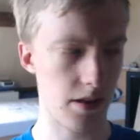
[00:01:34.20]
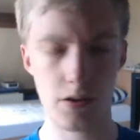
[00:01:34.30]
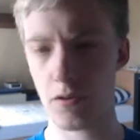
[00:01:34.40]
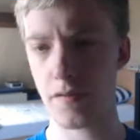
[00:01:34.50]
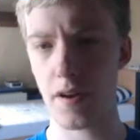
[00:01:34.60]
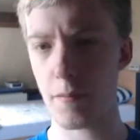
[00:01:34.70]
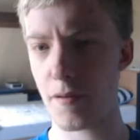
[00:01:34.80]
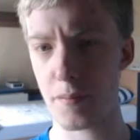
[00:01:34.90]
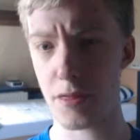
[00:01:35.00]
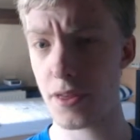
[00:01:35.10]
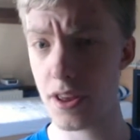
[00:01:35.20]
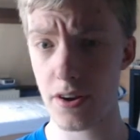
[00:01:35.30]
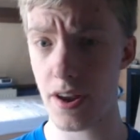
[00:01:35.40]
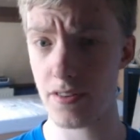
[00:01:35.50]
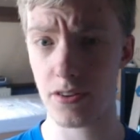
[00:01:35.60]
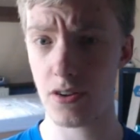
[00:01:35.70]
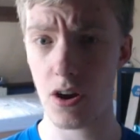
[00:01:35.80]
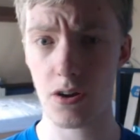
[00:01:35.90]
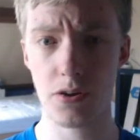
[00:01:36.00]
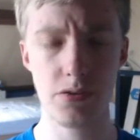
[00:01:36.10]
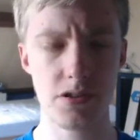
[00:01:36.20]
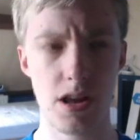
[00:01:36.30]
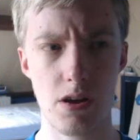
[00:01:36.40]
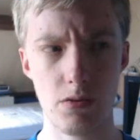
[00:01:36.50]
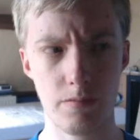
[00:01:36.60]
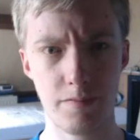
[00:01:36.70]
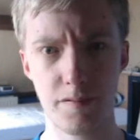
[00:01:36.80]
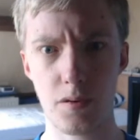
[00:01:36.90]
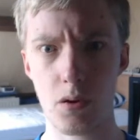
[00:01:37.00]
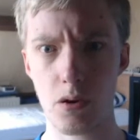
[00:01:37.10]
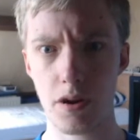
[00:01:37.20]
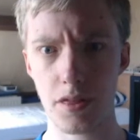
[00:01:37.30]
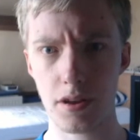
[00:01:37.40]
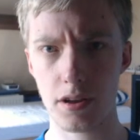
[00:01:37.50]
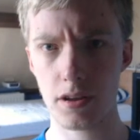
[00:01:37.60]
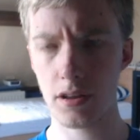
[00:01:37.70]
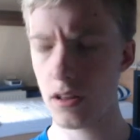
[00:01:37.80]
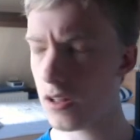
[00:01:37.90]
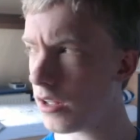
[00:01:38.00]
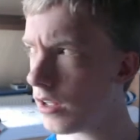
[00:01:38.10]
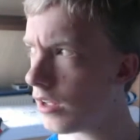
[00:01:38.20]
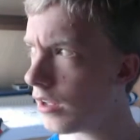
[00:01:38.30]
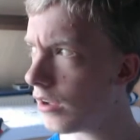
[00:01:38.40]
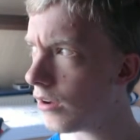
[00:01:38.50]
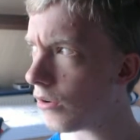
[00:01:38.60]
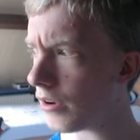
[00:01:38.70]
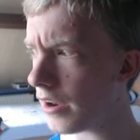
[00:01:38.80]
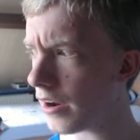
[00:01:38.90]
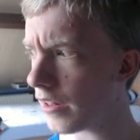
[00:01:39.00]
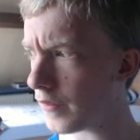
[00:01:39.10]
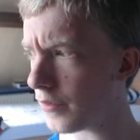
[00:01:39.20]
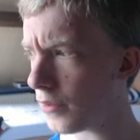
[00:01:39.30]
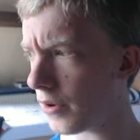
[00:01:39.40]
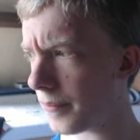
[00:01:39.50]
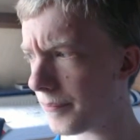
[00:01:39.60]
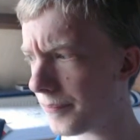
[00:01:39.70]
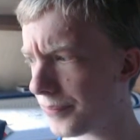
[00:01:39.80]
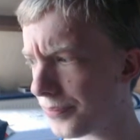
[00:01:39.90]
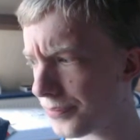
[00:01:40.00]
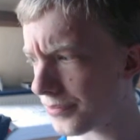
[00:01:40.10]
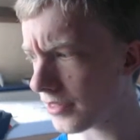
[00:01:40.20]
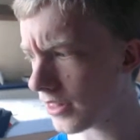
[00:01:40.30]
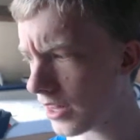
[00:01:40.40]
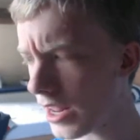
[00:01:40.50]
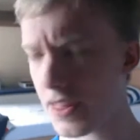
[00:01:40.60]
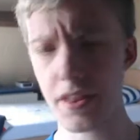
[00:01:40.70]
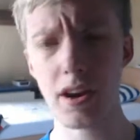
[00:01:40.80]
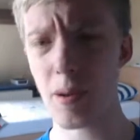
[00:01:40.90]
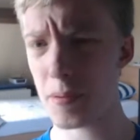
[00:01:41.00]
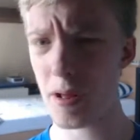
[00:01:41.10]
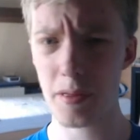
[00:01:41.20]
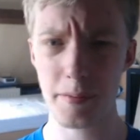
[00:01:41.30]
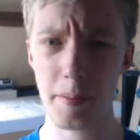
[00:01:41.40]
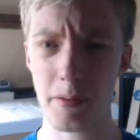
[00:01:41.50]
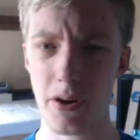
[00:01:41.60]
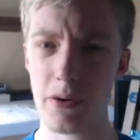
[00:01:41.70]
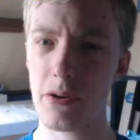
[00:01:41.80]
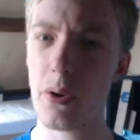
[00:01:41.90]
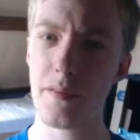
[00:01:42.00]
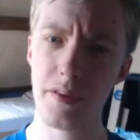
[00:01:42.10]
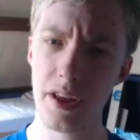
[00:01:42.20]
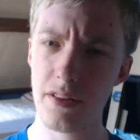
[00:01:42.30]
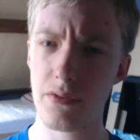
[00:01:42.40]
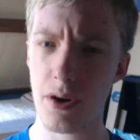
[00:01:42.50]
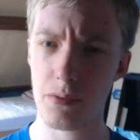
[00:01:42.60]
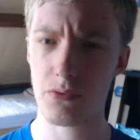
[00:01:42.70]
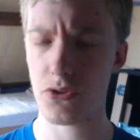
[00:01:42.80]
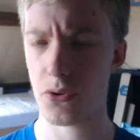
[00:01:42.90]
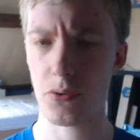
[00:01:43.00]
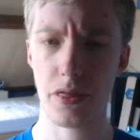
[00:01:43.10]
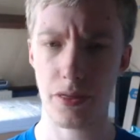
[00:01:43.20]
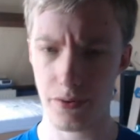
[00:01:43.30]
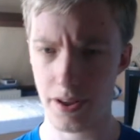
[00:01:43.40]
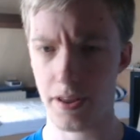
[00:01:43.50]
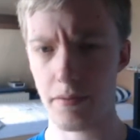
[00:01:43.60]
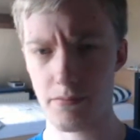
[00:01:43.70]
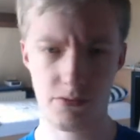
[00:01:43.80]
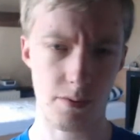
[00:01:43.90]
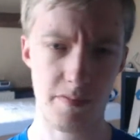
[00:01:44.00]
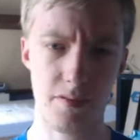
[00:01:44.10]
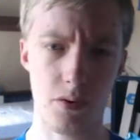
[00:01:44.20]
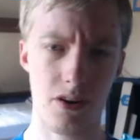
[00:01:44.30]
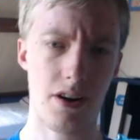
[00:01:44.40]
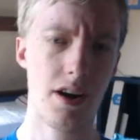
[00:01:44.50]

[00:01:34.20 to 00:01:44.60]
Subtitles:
a good friend of mine from theater has a daughter who's now 4, I think, or nearly 4, and then a couple other people around me who have kids around 2 3, some 4,